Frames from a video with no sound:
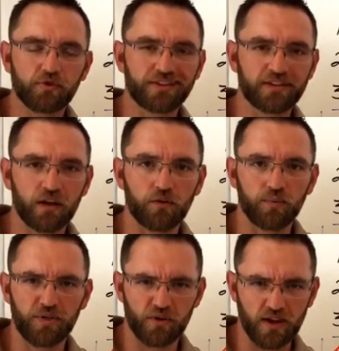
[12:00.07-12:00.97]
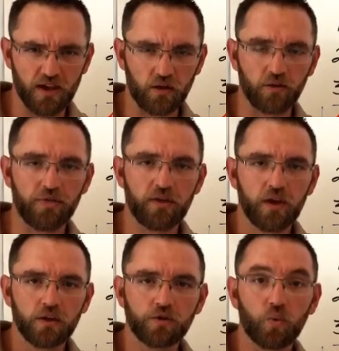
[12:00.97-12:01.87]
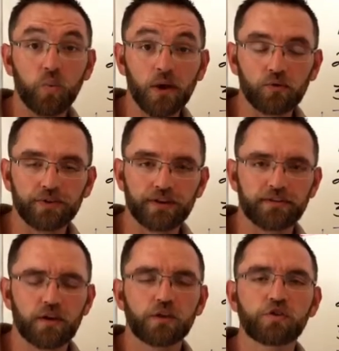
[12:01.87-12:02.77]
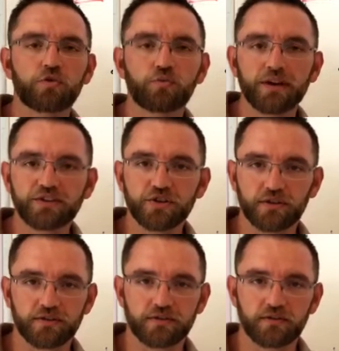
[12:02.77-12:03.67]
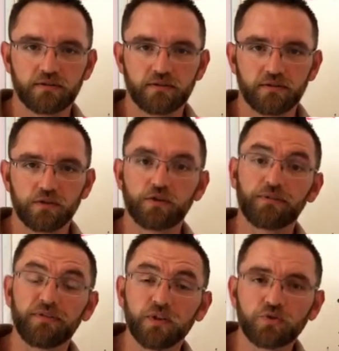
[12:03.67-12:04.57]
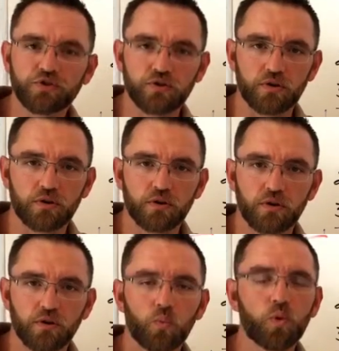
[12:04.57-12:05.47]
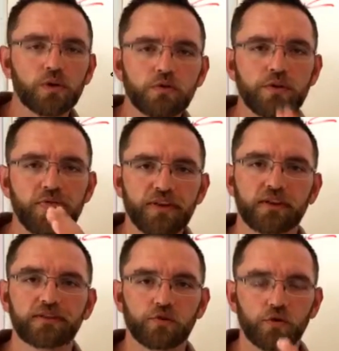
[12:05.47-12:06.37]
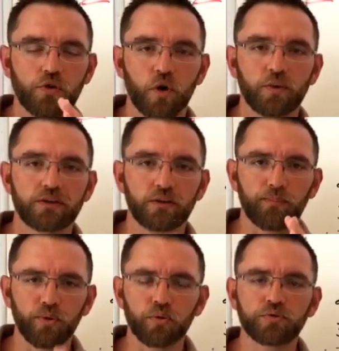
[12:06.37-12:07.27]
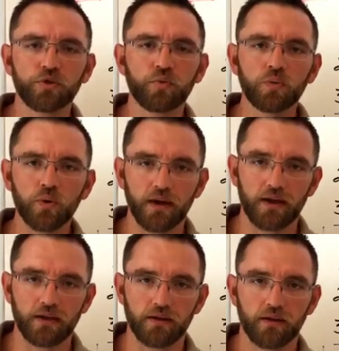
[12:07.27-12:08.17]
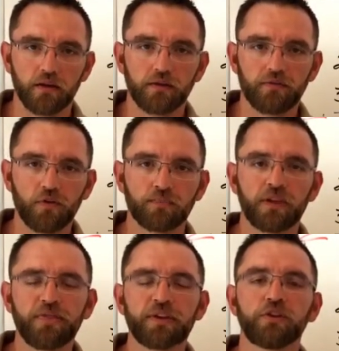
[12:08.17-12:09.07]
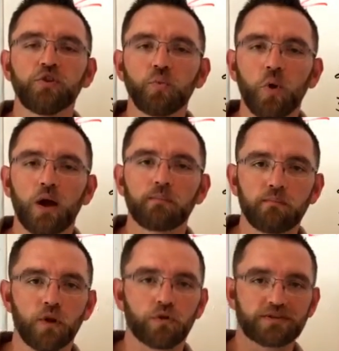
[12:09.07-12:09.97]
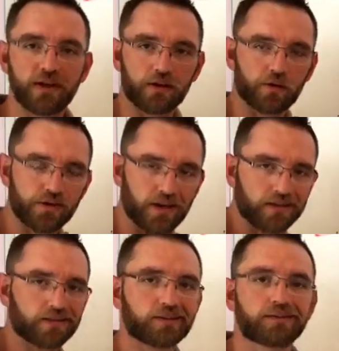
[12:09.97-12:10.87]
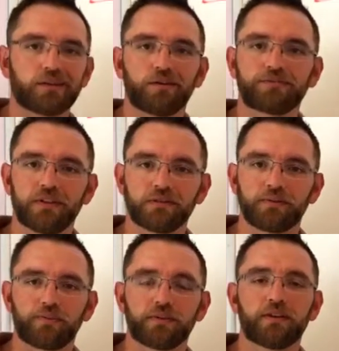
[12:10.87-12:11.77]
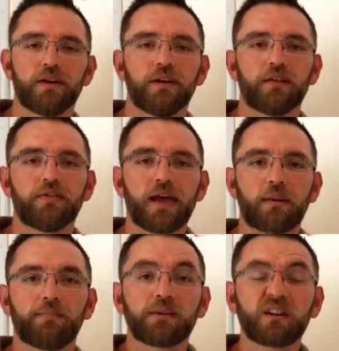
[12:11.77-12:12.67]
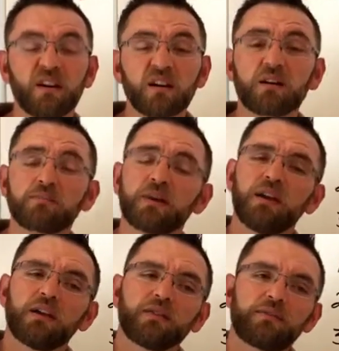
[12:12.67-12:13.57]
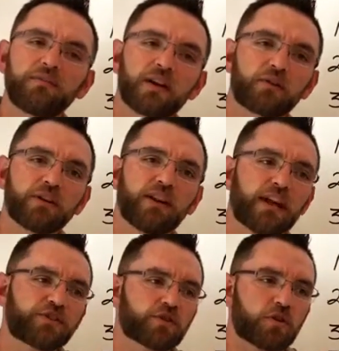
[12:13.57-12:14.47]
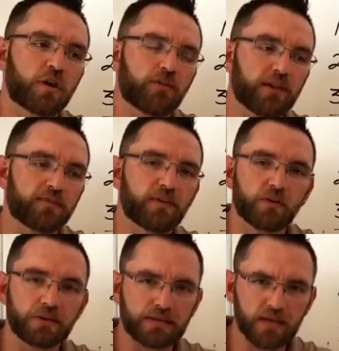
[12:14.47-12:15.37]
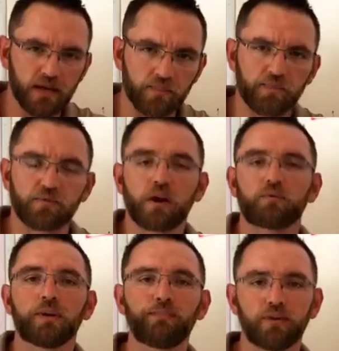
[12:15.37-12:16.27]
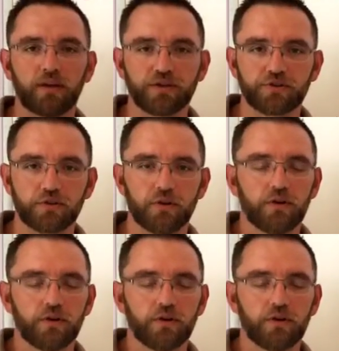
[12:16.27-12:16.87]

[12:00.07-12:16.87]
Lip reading: yourself, with your health, your wellness, your riches, your future. What are the things that are going to pull you away from the thing you want most that creates the self-disciplines that become the very nature of a very temporary pleasure?